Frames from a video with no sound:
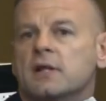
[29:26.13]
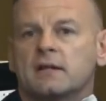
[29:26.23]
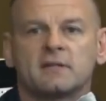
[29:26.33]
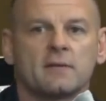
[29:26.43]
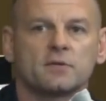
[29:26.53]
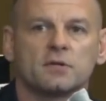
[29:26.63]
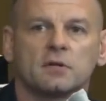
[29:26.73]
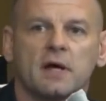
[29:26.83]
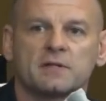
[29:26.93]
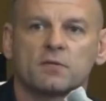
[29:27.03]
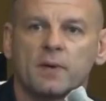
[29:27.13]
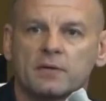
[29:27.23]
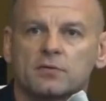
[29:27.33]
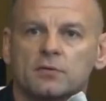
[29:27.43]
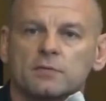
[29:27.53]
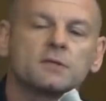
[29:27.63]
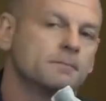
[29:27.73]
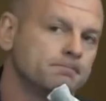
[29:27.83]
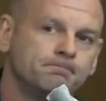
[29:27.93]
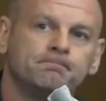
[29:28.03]
A lot of times they're utilized for
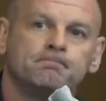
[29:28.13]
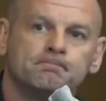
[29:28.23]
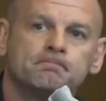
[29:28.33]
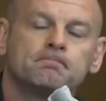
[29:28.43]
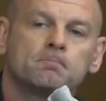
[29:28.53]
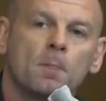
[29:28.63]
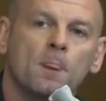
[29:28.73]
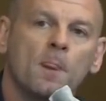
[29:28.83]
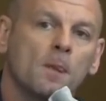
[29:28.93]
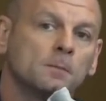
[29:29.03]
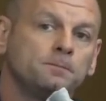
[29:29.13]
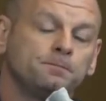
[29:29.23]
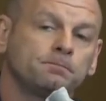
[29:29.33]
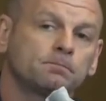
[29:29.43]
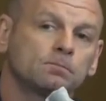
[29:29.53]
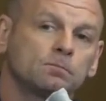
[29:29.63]
bedrooms. All right. And so you came through the